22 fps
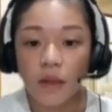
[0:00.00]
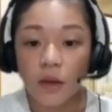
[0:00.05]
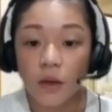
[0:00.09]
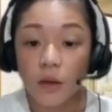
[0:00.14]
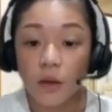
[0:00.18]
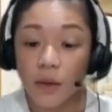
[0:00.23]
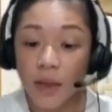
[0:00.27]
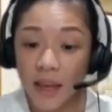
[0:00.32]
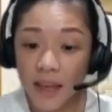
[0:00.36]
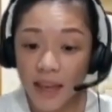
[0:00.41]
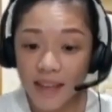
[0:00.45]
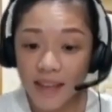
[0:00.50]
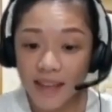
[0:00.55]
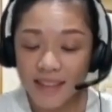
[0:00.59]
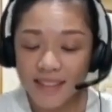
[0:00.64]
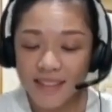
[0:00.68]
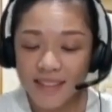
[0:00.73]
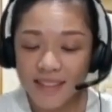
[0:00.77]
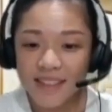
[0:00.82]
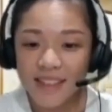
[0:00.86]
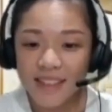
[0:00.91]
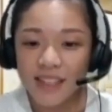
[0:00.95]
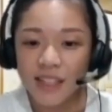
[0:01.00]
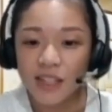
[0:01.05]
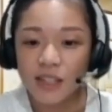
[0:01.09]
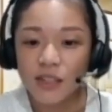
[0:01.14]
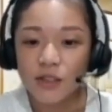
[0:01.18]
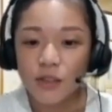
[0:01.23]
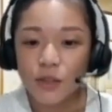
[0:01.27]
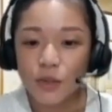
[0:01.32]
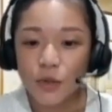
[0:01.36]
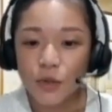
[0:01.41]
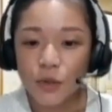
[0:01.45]
Okay.
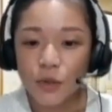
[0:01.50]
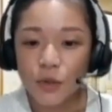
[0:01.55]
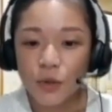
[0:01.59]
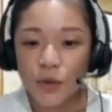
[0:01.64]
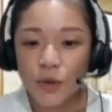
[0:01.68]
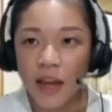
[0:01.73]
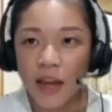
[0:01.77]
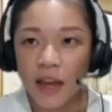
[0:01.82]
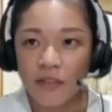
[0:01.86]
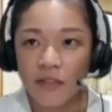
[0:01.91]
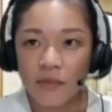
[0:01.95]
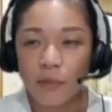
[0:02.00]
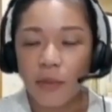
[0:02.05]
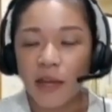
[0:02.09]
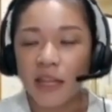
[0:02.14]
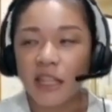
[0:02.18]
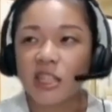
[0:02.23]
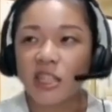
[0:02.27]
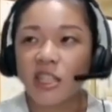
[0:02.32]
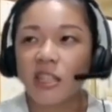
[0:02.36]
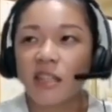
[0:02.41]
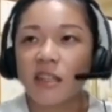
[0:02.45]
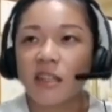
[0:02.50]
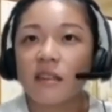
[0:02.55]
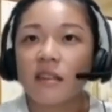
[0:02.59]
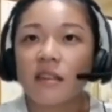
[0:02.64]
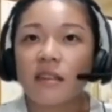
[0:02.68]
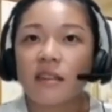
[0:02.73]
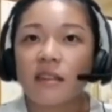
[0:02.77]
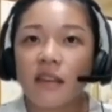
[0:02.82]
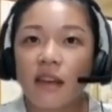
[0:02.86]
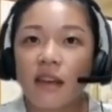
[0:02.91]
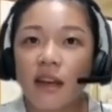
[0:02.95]
So you have
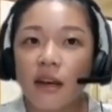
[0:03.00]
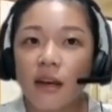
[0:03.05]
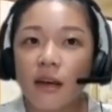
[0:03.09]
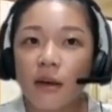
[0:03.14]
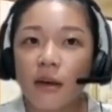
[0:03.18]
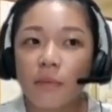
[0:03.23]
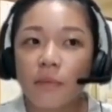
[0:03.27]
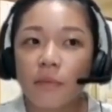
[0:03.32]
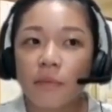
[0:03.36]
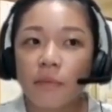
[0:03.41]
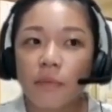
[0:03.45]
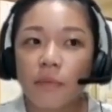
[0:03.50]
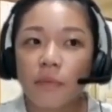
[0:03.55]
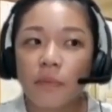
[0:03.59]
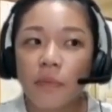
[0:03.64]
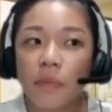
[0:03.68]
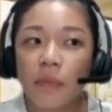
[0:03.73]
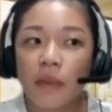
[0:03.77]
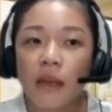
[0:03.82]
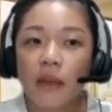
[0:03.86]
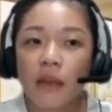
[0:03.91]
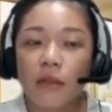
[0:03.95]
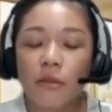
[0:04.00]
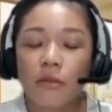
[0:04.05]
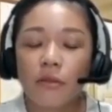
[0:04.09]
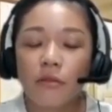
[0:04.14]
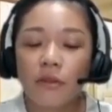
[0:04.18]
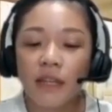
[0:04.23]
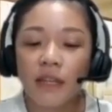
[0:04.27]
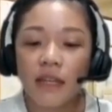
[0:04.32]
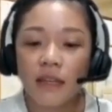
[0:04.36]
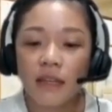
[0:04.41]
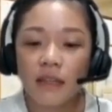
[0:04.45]
mentioned
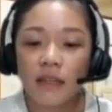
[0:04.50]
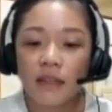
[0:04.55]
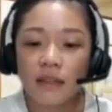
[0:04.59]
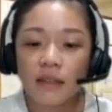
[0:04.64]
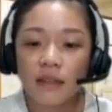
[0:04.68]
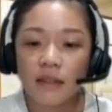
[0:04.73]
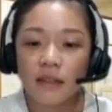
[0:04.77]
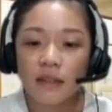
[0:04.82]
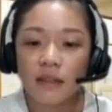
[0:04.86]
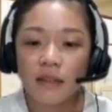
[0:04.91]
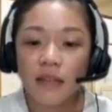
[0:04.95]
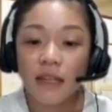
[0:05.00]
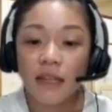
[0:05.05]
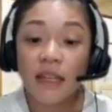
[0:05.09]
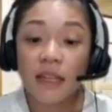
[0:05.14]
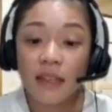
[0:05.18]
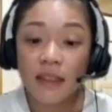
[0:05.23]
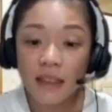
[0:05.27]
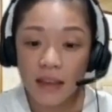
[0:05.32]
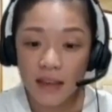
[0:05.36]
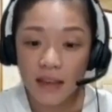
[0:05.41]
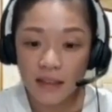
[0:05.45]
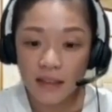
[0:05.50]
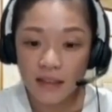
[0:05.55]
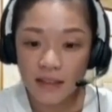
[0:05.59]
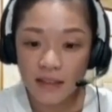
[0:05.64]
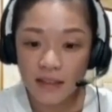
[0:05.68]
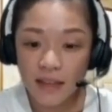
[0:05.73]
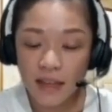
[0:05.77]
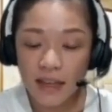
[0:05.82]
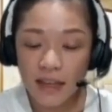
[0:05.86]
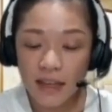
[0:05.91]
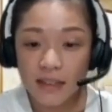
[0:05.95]
3 key things,
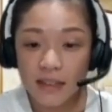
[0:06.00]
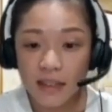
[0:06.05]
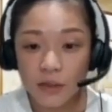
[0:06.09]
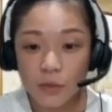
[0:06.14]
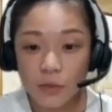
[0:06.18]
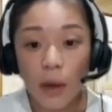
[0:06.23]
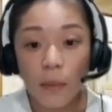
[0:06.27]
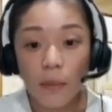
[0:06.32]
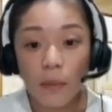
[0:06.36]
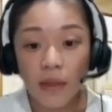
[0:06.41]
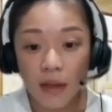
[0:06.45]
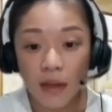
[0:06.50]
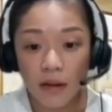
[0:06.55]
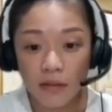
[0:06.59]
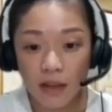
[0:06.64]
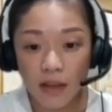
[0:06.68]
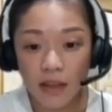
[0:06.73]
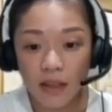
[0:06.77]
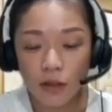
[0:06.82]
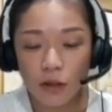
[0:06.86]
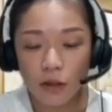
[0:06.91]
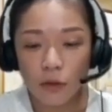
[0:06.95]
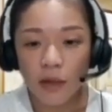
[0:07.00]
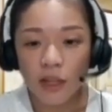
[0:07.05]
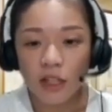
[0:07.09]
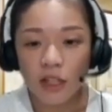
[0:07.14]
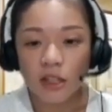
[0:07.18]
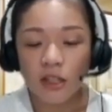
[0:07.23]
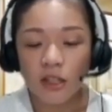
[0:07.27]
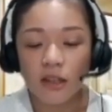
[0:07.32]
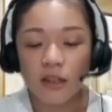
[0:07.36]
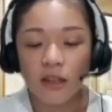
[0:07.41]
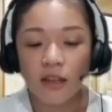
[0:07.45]
at least that's what I'm hearing. You
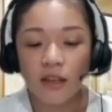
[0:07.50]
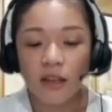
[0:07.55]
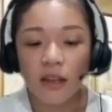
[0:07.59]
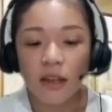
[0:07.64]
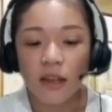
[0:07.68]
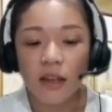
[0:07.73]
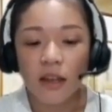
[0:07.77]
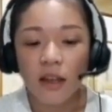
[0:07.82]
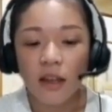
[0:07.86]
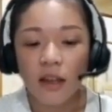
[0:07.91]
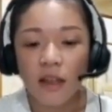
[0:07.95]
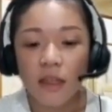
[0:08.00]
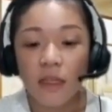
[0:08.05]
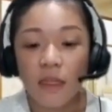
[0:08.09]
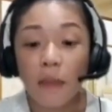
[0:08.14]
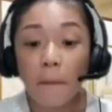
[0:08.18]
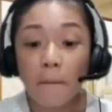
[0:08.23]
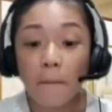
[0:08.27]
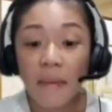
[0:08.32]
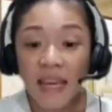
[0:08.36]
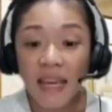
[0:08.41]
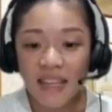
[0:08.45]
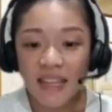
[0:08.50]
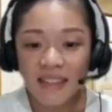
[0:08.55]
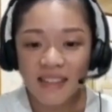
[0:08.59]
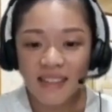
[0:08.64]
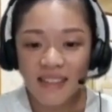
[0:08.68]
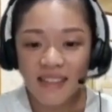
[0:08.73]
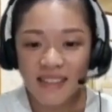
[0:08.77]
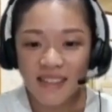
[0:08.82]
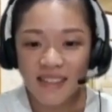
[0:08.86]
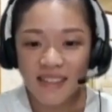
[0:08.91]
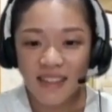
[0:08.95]
mentioned the
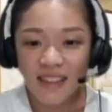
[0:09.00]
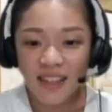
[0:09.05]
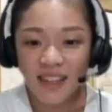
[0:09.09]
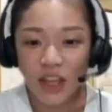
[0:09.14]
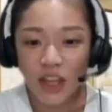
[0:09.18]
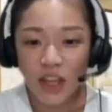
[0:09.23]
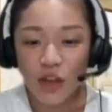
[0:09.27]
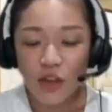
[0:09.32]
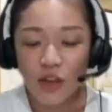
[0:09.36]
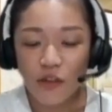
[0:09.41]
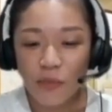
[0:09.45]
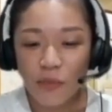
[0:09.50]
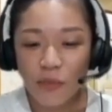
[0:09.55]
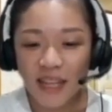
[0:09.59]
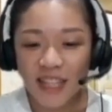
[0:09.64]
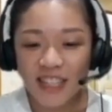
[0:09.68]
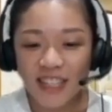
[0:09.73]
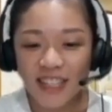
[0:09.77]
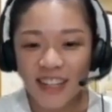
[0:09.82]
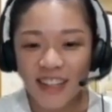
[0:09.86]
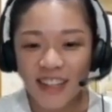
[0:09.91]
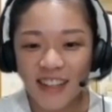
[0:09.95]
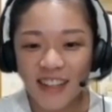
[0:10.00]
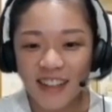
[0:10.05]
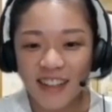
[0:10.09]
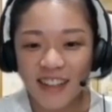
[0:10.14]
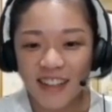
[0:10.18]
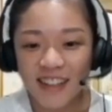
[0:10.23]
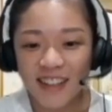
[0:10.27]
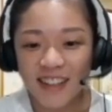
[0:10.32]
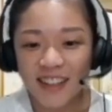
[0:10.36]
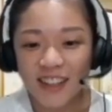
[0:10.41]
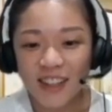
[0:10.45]
means, you've mentioned
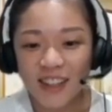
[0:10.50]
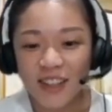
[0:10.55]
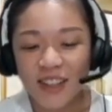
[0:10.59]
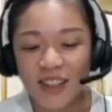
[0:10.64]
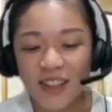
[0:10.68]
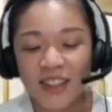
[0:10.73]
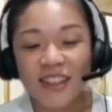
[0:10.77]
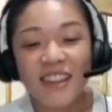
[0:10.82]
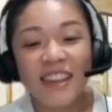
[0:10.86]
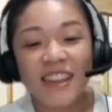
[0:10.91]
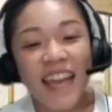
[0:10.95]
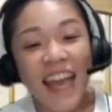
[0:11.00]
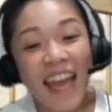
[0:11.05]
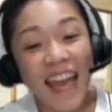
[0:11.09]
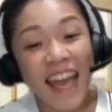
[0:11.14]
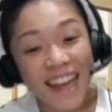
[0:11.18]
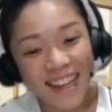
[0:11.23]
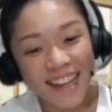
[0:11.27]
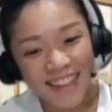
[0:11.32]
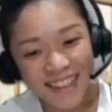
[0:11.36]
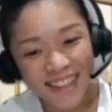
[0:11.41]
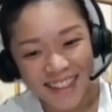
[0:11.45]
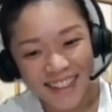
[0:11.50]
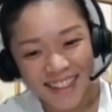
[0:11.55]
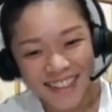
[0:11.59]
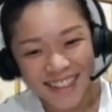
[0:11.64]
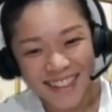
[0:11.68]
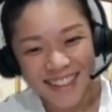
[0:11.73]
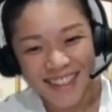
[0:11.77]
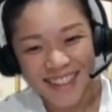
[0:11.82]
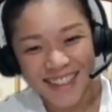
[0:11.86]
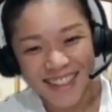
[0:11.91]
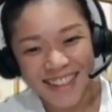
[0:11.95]
the end,
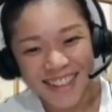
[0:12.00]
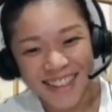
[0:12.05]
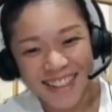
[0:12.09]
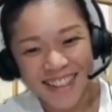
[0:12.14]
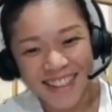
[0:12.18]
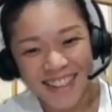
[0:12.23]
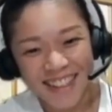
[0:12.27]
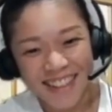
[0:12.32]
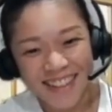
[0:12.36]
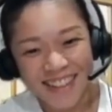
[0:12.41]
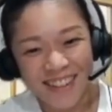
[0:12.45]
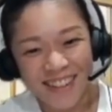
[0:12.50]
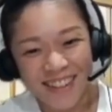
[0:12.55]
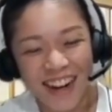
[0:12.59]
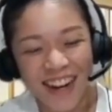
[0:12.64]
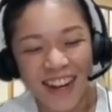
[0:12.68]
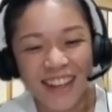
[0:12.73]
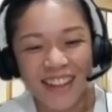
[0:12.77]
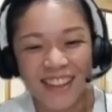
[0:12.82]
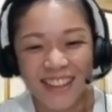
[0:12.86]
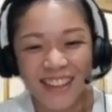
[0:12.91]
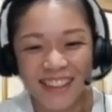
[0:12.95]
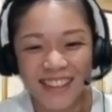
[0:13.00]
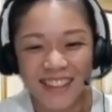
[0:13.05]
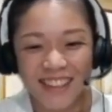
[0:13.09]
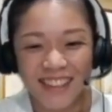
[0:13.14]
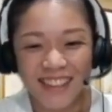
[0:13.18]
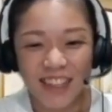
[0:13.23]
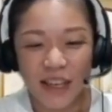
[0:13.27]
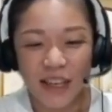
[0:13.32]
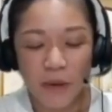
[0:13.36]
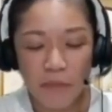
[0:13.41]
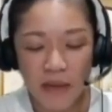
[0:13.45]
right? This is
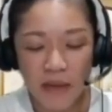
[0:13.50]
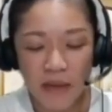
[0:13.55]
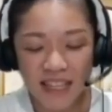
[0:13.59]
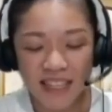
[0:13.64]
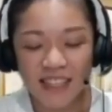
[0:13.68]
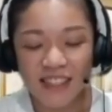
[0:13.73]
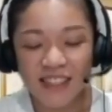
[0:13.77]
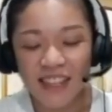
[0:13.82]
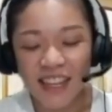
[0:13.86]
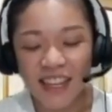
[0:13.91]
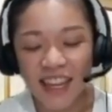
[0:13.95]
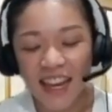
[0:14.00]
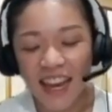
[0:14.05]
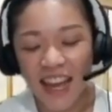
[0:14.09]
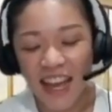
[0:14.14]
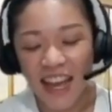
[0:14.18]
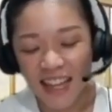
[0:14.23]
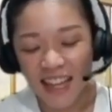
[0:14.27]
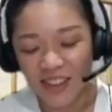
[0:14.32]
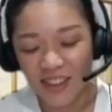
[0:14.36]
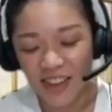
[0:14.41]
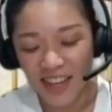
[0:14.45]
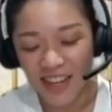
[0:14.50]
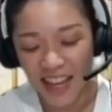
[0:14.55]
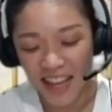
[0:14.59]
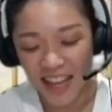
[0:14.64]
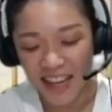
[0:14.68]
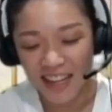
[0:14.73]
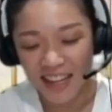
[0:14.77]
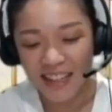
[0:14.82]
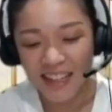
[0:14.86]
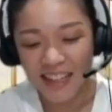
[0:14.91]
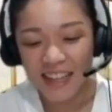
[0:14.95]
a means to an
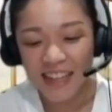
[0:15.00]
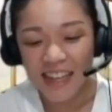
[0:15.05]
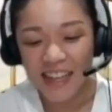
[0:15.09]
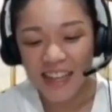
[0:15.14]
end.